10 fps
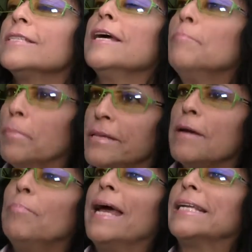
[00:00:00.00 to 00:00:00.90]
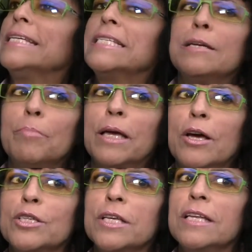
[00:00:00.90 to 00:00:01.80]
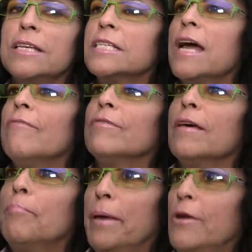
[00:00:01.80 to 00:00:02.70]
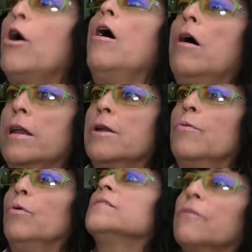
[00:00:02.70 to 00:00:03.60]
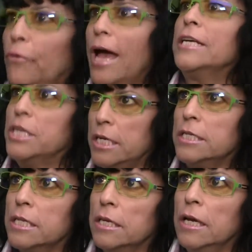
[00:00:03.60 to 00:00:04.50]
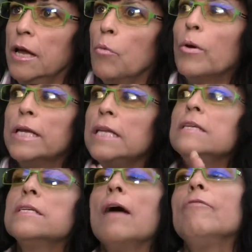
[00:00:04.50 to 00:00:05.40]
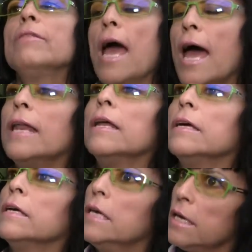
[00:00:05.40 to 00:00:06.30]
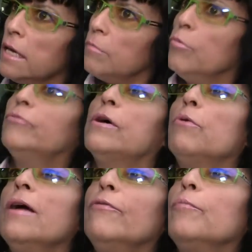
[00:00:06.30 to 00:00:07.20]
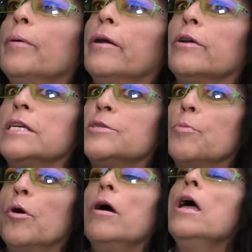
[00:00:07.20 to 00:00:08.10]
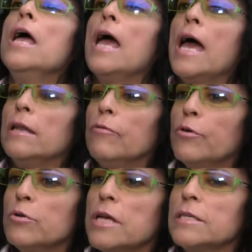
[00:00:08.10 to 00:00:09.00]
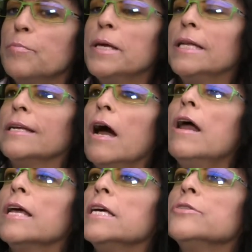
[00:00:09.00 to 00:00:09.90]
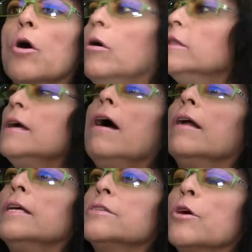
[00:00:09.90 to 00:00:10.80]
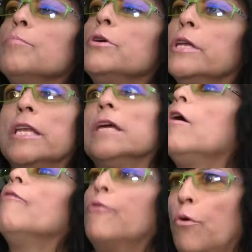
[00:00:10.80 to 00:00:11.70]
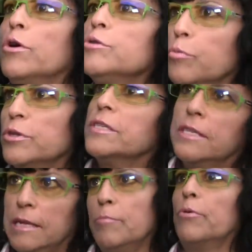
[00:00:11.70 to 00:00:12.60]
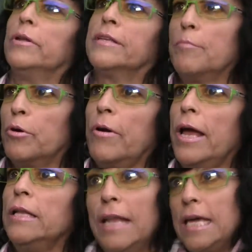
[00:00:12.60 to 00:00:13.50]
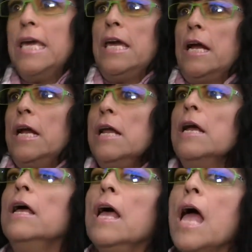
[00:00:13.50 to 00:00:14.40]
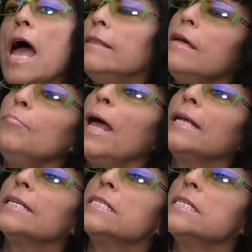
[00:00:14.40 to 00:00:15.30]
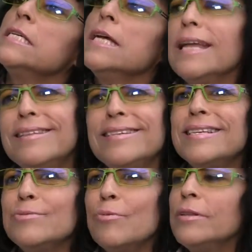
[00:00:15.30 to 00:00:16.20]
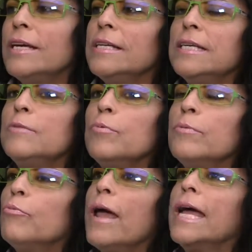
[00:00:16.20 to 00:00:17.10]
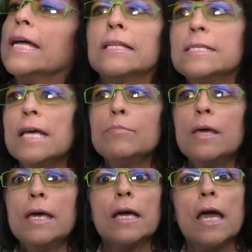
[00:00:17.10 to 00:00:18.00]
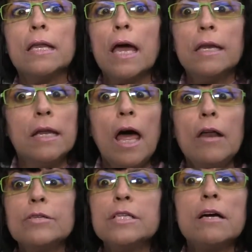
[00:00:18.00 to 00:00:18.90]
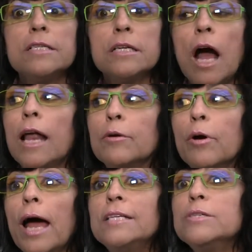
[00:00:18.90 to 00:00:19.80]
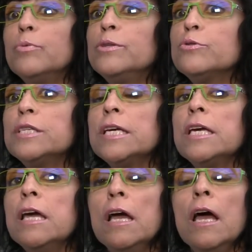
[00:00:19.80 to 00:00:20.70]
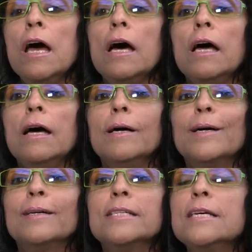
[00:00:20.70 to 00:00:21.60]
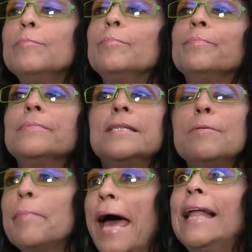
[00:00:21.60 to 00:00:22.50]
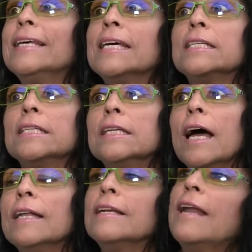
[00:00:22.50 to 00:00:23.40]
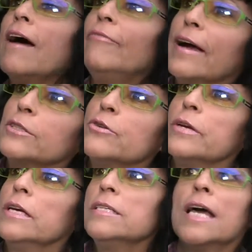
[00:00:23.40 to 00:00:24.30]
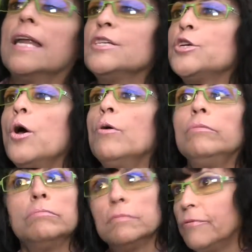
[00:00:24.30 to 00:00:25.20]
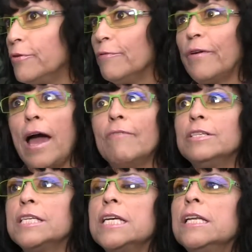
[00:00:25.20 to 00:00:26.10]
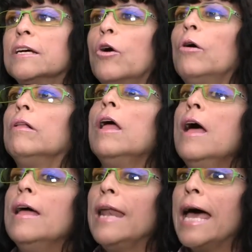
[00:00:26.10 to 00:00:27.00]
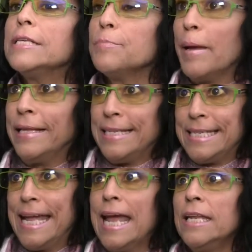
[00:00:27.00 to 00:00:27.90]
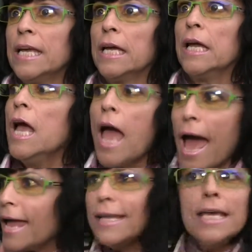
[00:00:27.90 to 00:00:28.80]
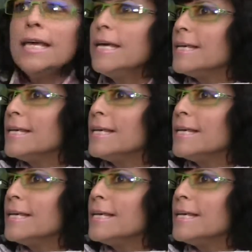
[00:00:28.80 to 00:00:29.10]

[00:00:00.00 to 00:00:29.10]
they blacklisted because he discovered that Perón was a fascist. When he discovered that, he moved away from Peronismo, and of course, as being an artist, all the artist community, of course, was liberal Democrat, like here, and they blacklisted it, and this is what they did with Reagan, the same thing, and a lot of stars in Hollywood. I just want to see Tim Allen at the Laugh Factory. He's got a show, if you haven't seen it, called Last Man Standing, and he